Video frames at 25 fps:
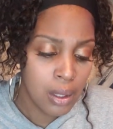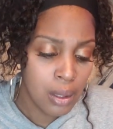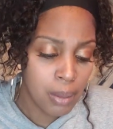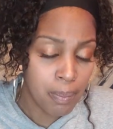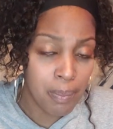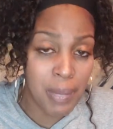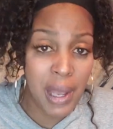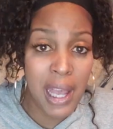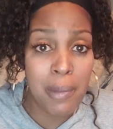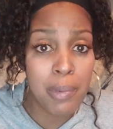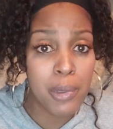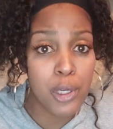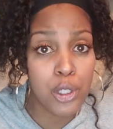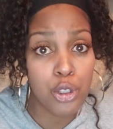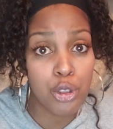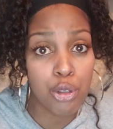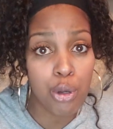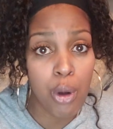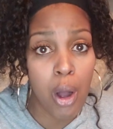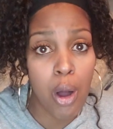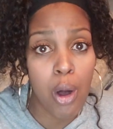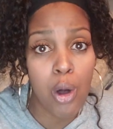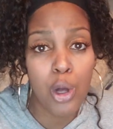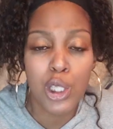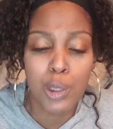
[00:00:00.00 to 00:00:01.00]
Maybe the
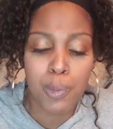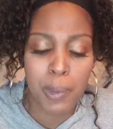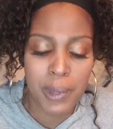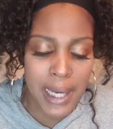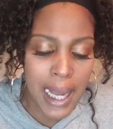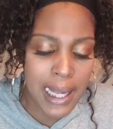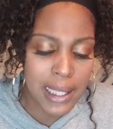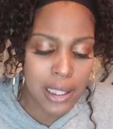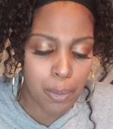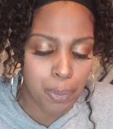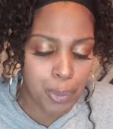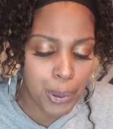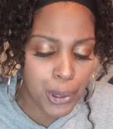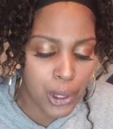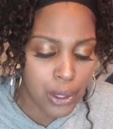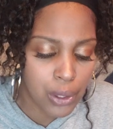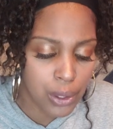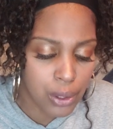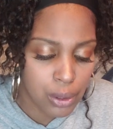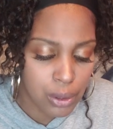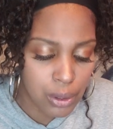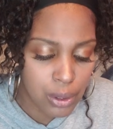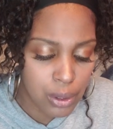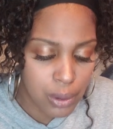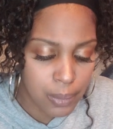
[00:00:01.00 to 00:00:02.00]
trolls, but not the
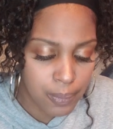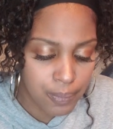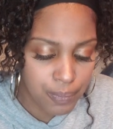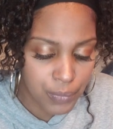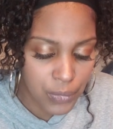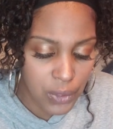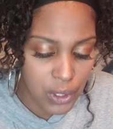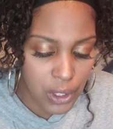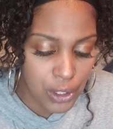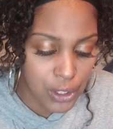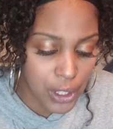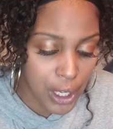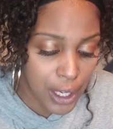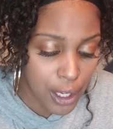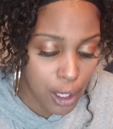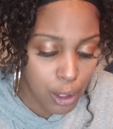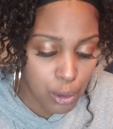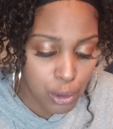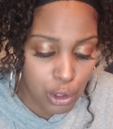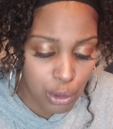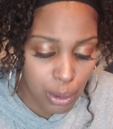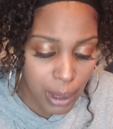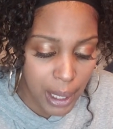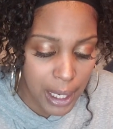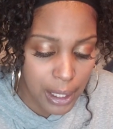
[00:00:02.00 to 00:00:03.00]
peers. Because they
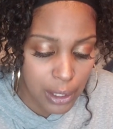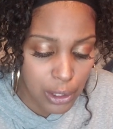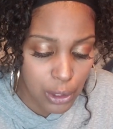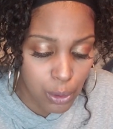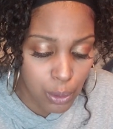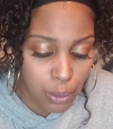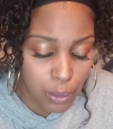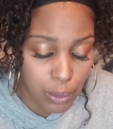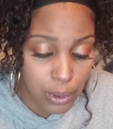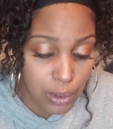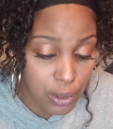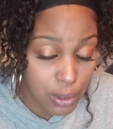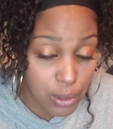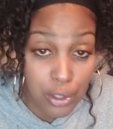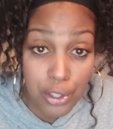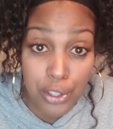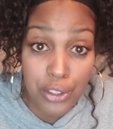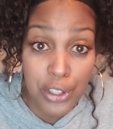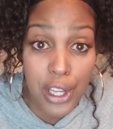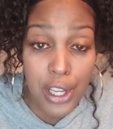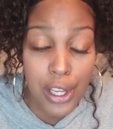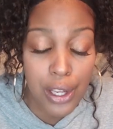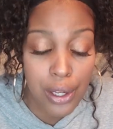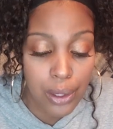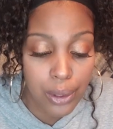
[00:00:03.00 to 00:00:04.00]
going to drag you
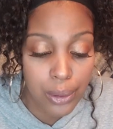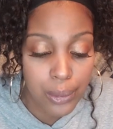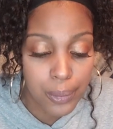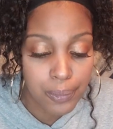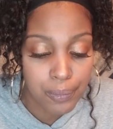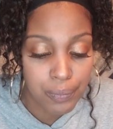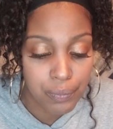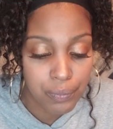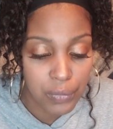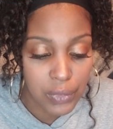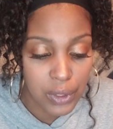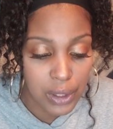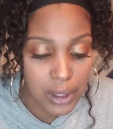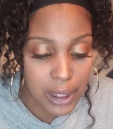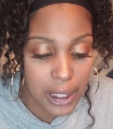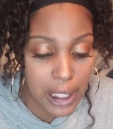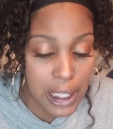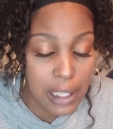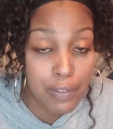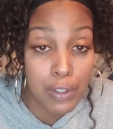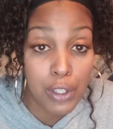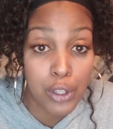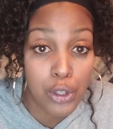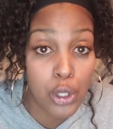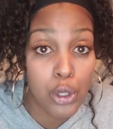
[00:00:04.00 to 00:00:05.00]
still.
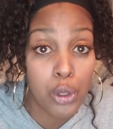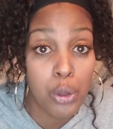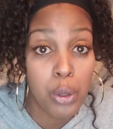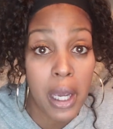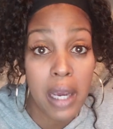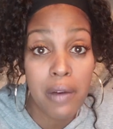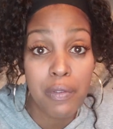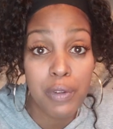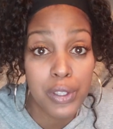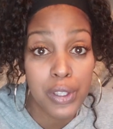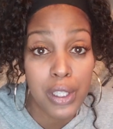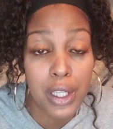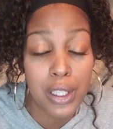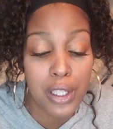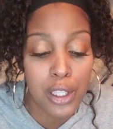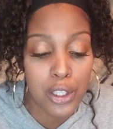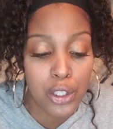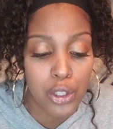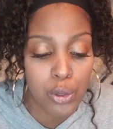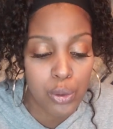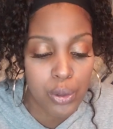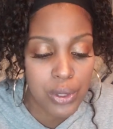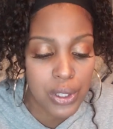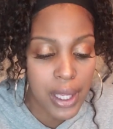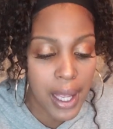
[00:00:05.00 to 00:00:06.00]
Even through everything
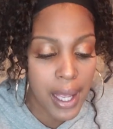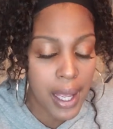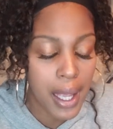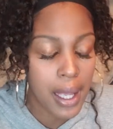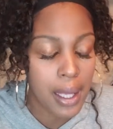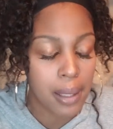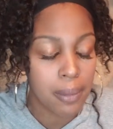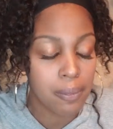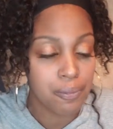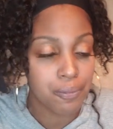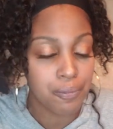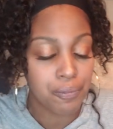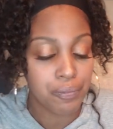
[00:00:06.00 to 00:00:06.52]
that you saying.